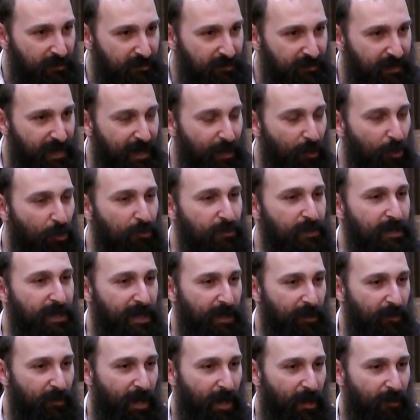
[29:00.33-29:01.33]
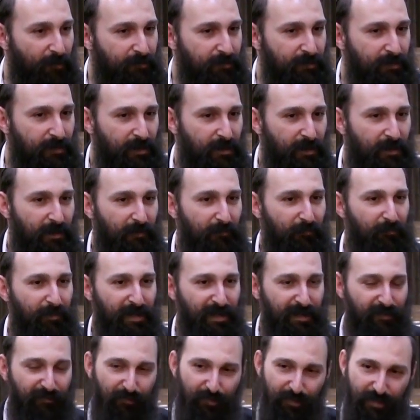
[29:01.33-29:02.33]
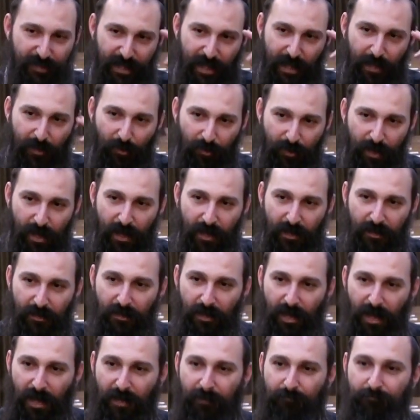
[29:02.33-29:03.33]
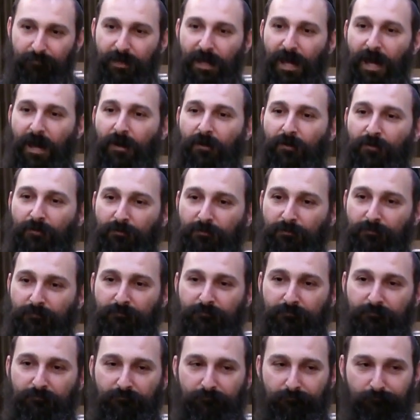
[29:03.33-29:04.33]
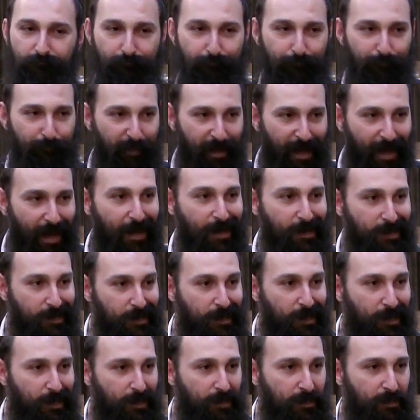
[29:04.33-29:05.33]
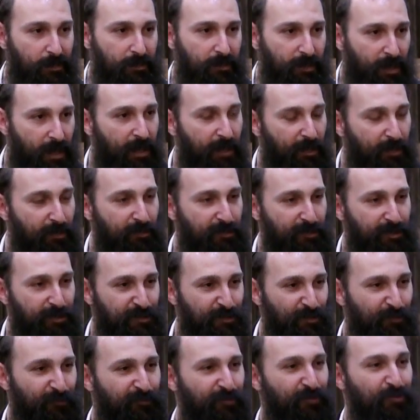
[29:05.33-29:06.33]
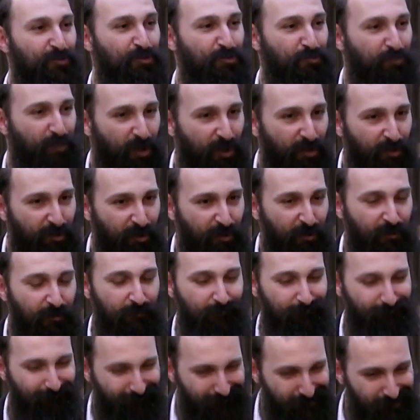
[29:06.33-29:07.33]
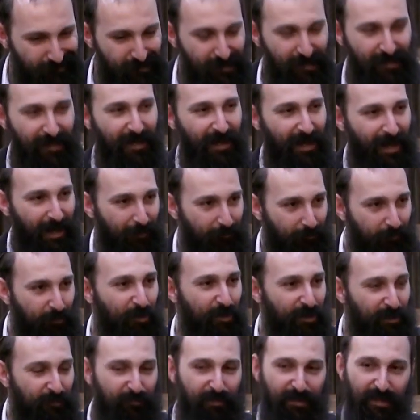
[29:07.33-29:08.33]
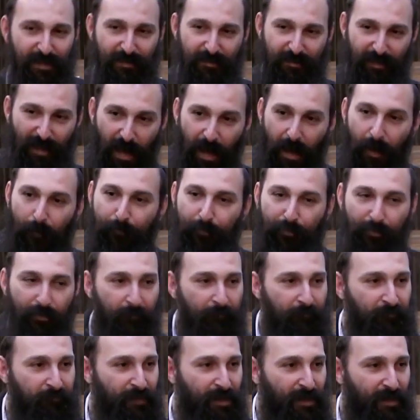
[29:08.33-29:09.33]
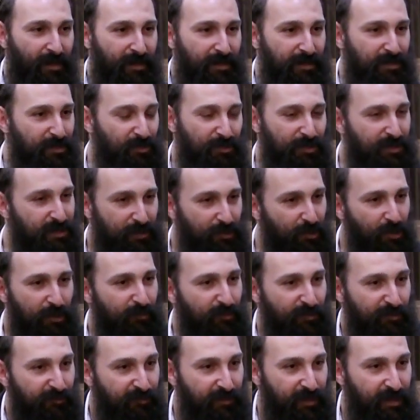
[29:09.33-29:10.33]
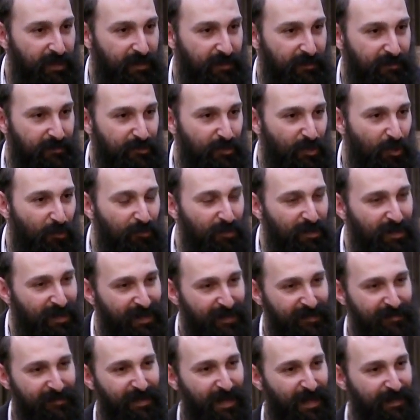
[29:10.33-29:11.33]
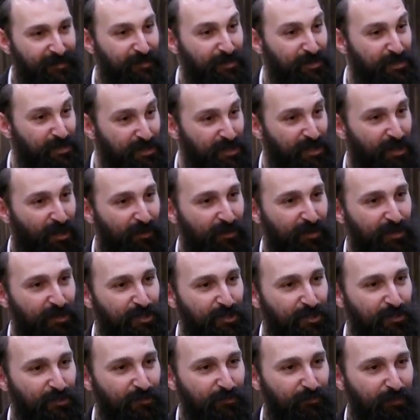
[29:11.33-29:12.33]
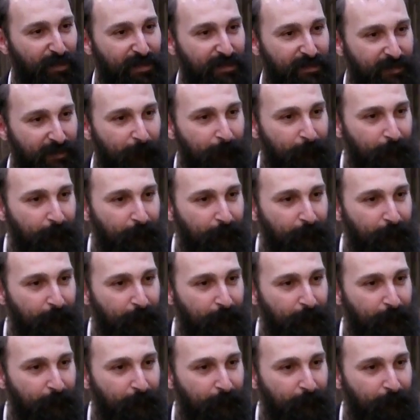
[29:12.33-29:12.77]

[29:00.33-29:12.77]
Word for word: take all the air out. But if you're saying, okay, I am now bad day, yeah, so for tomorrow, I'm going to be in the up. So it's a normal thing. Don't let that discourage you by.